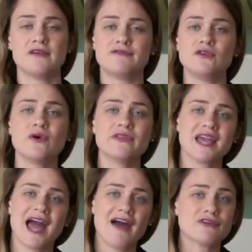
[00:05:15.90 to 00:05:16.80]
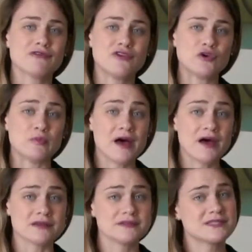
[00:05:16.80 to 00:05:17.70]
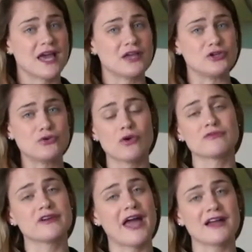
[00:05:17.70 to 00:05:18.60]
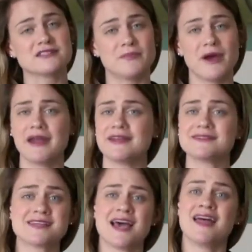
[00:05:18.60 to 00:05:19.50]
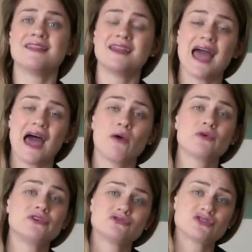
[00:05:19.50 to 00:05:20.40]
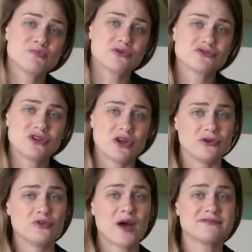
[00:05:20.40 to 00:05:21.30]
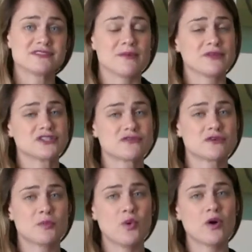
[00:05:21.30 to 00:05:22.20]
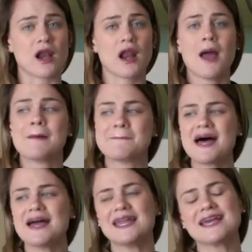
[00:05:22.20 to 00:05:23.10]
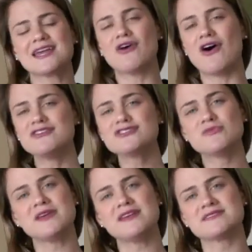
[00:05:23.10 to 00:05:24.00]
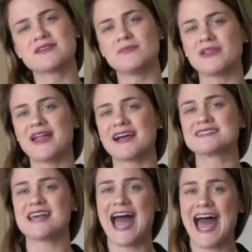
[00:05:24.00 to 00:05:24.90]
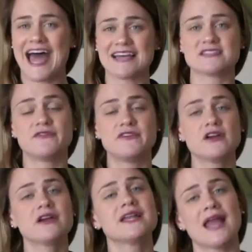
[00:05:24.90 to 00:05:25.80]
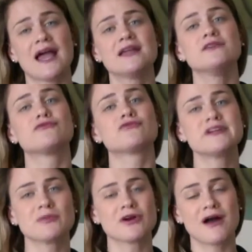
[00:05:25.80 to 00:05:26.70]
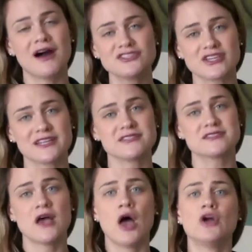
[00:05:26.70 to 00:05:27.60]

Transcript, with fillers: If you only have a few bugs and you don't react to bites, then how are you supposed to know you have something to report? But it can also be as complex as fearing negative repercussions